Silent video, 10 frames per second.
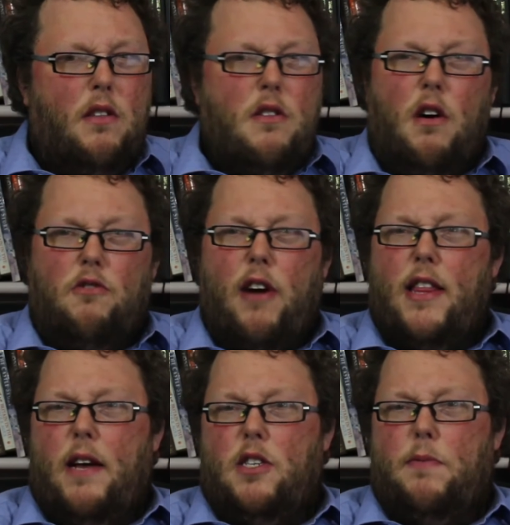not great
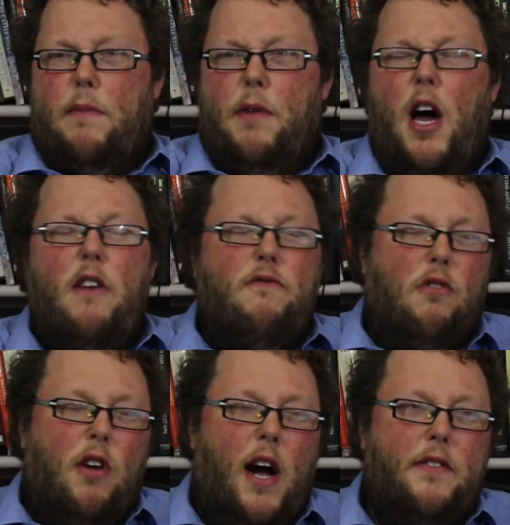in that aspect, but
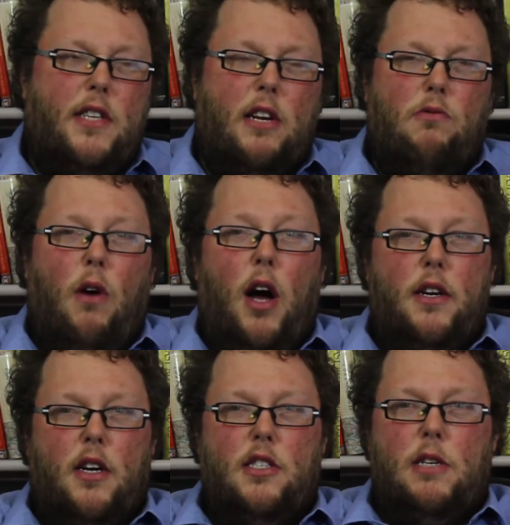overall I have to say quite a
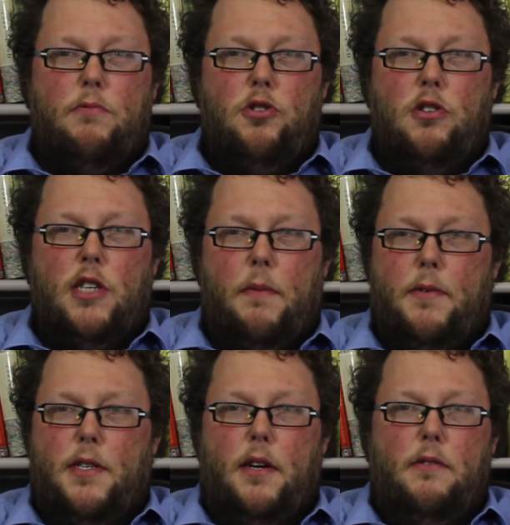nicely produced
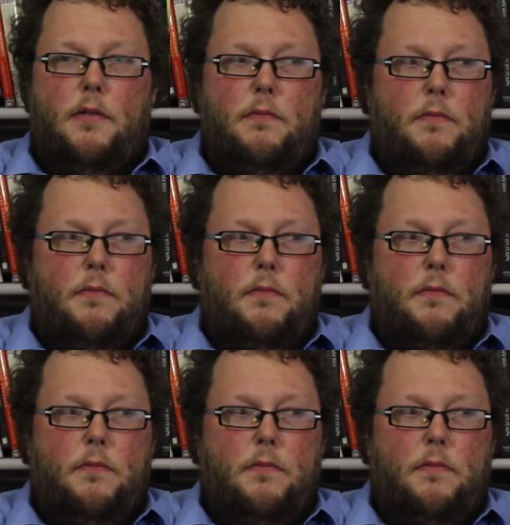episode.